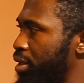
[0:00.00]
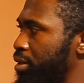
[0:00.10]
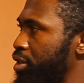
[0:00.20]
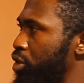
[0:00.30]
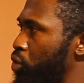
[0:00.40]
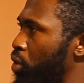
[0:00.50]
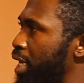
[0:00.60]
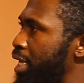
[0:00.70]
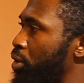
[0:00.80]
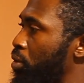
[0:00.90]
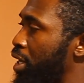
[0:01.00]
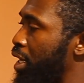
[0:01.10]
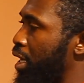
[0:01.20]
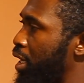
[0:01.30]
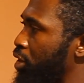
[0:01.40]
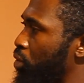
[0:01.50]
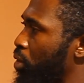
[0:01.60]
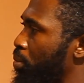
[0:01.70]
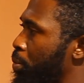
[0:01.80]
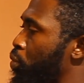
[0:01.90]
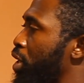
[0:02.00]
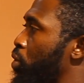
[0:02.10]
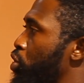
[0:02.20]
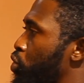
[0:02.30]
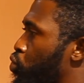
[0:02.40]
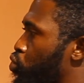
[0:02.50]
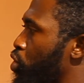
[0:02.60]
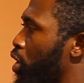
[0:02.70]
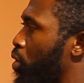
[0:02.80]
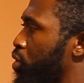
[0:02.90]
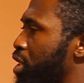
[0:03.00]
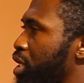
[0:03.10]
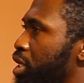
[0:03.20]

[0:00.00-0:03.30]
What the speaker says: he saw that there were, people were going through a lot.